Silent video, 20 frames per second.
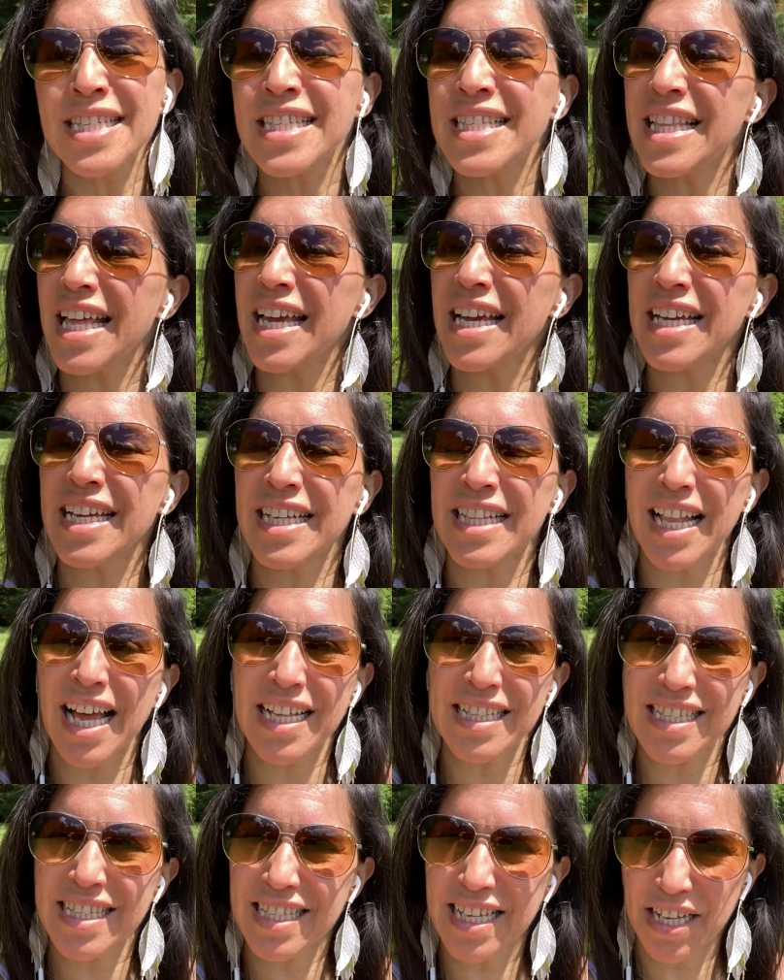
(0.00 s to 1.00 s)
stay in
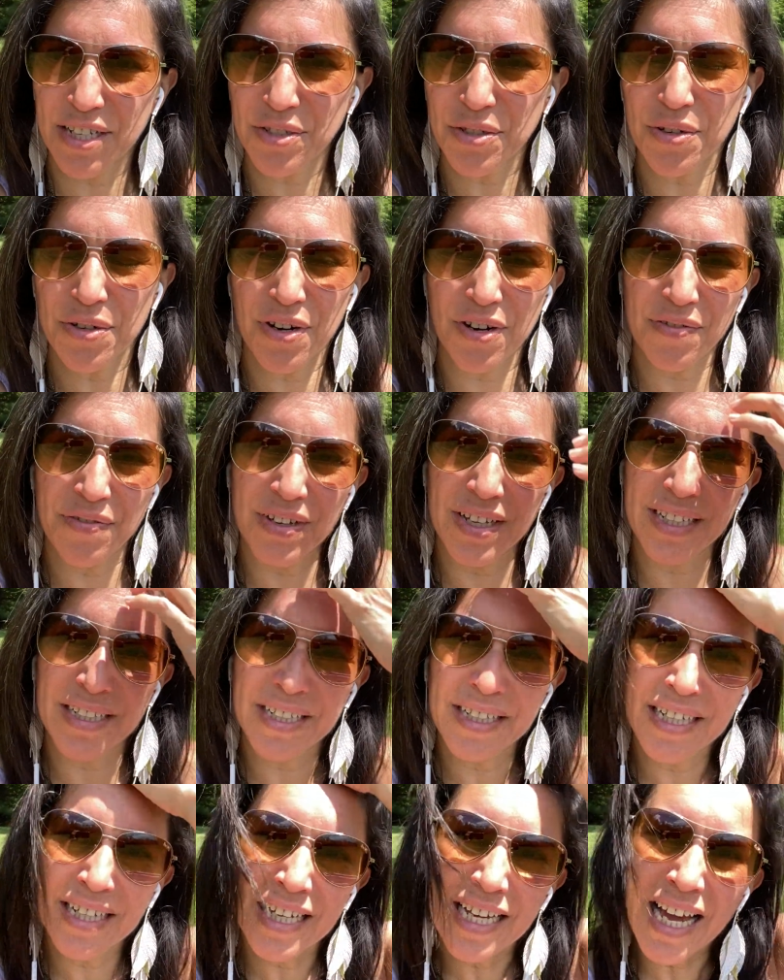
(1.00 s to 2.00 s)
that center of it
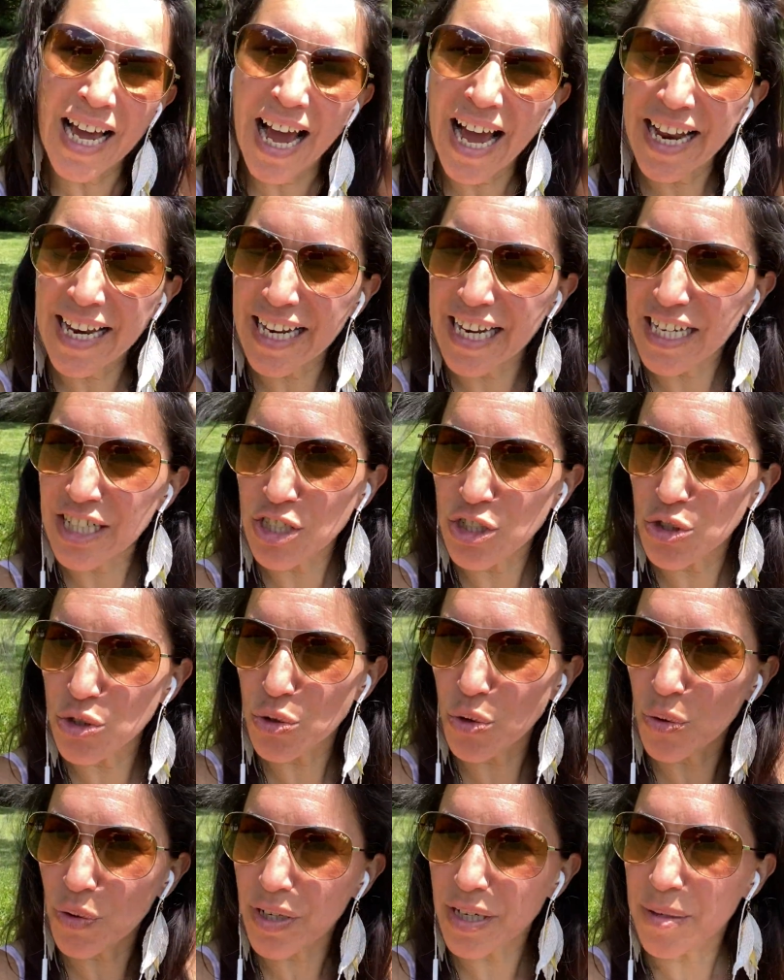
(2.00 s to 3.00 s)
and
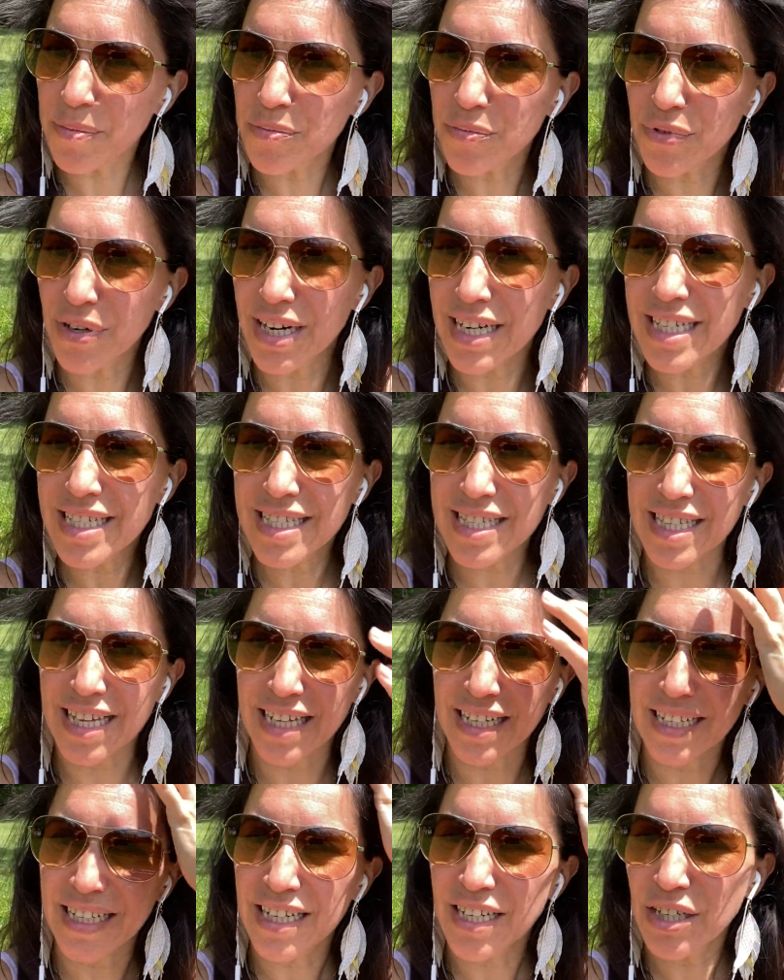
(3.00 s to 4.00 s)
enjoy, embrace it.